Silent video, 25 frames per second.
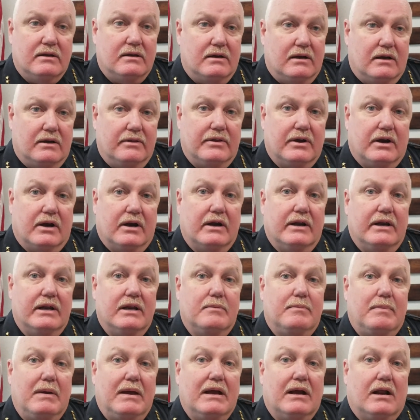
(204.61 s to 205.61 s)
They're going to need
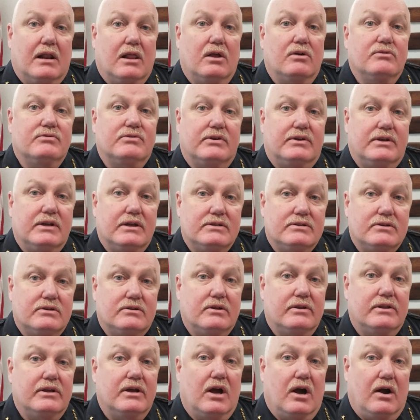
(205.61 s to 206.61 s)
to pay close attention
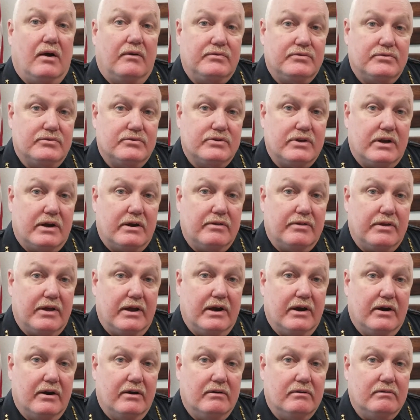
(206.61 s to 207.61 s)
to the officers that are
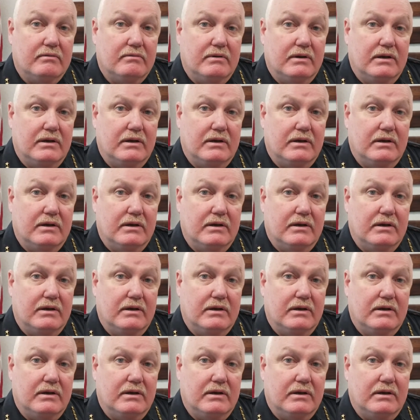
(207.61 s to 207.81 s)
there,